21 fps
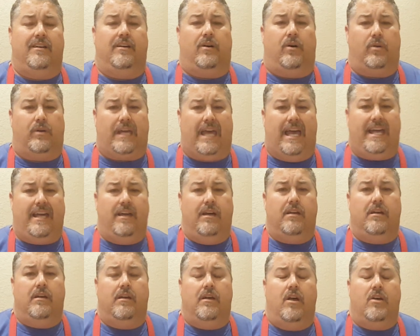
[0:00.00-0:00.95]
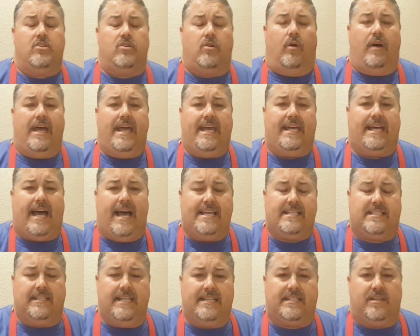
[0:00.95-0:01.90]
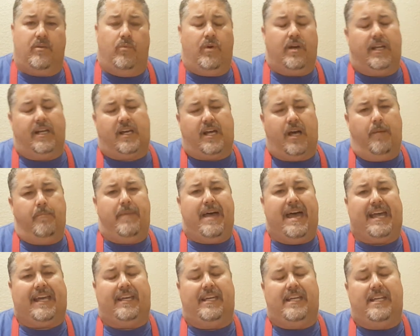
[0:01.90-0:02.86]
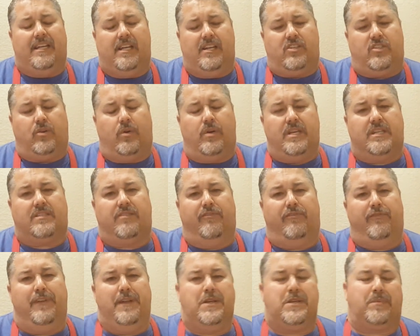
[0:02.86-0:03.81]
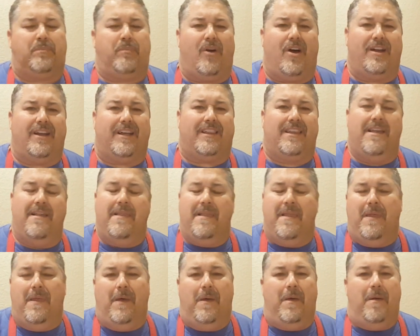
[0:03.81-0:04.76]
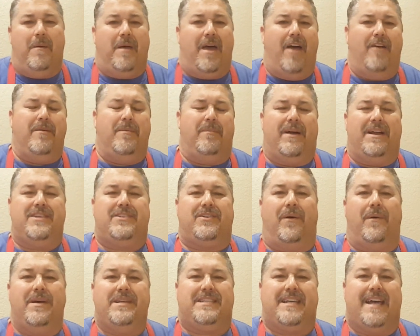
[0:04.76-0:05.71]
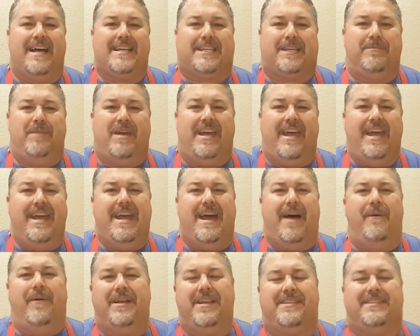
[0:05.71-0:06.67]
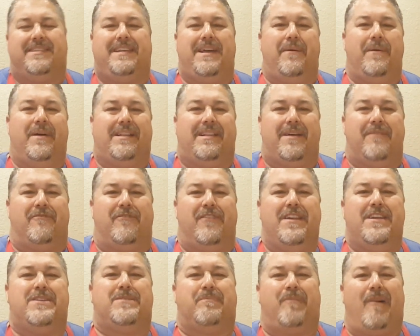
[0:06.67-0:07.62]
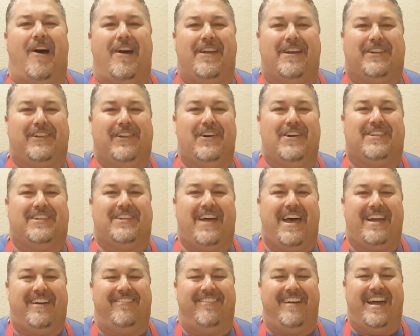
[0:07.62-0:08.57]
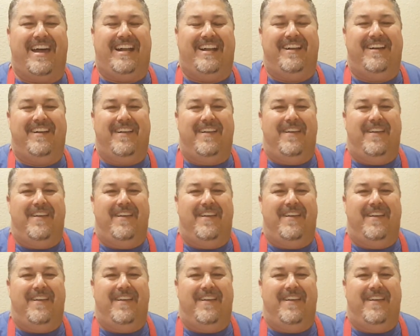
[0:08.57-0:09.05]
Okay, so hey guys, listen, we're gonna come back and show you some finished product. Everybody's always asking me, hey, I want to see what the finished product looks like, right?